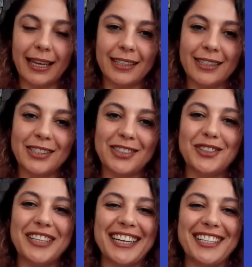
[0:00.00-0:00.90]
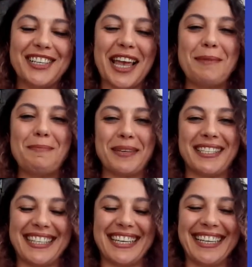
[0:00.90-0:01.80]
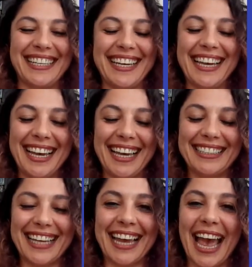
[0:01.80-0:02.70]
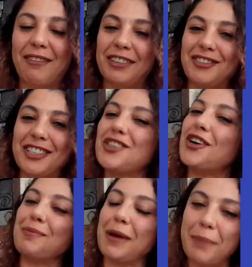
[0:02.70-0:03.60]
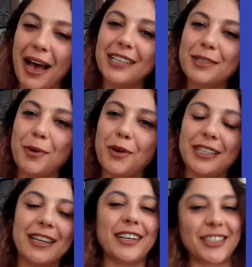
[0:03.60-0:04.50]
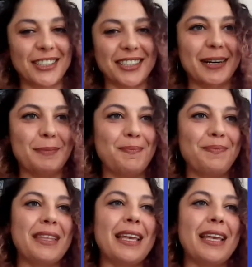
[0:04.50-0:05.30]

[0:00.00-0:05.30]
thanks to Danish embassy, they haven't returned my passport and I couldn't come.